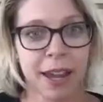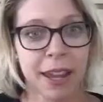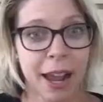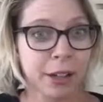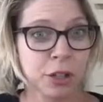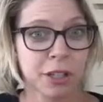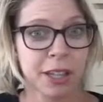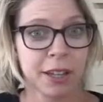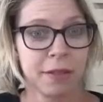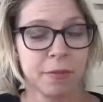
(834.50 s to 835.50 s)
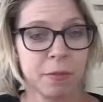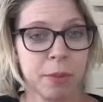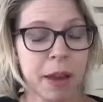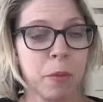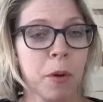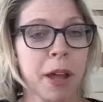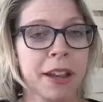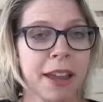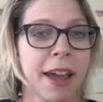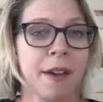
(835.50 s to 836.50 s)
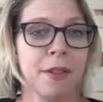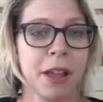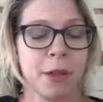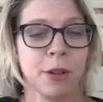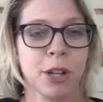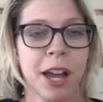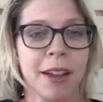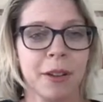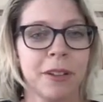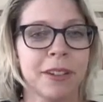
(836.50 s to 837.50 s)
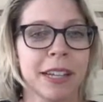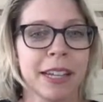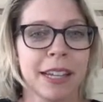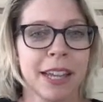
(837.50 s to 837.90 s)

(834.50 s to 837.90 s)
I had actually been wanting to have another child.